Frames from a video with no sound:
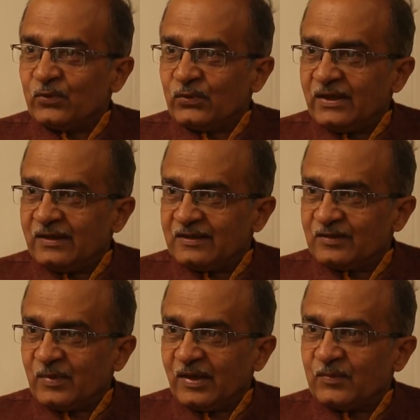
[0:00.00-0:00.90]
Modi had
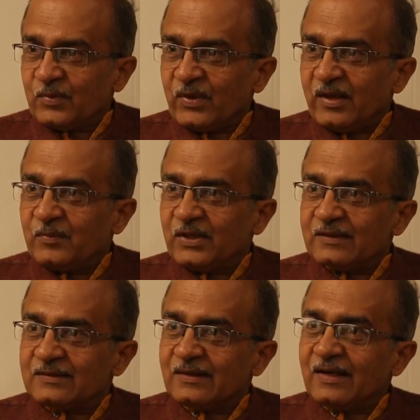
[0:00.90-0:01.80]
just become the Prime
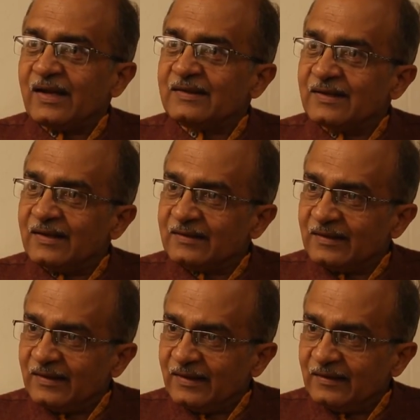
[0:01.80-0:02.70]
Minister, I sent
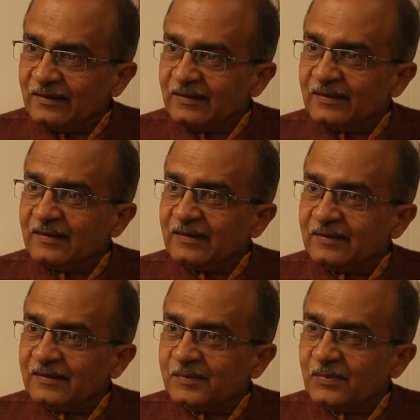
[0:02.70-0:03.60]

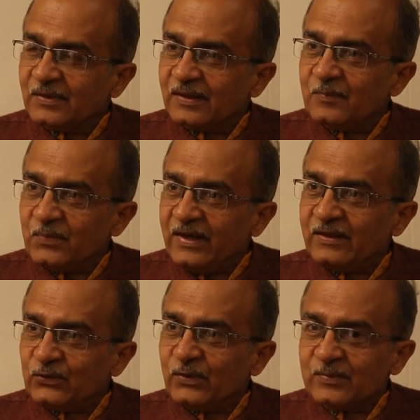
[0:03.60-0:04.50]
a
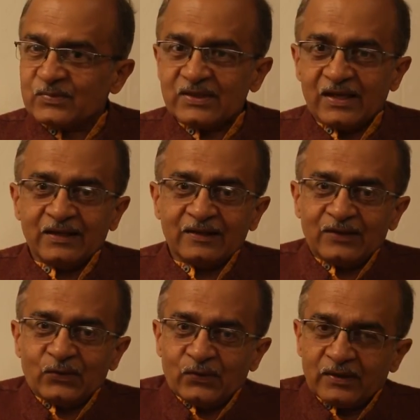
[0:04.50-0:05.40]
complaint to him saying
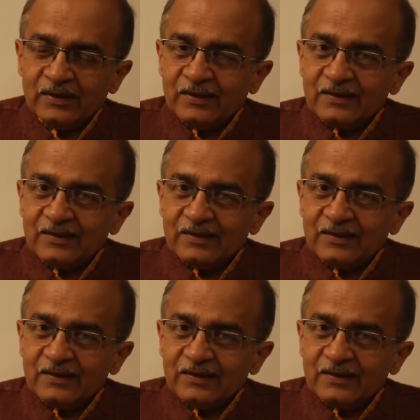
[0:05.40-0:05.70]
that, look,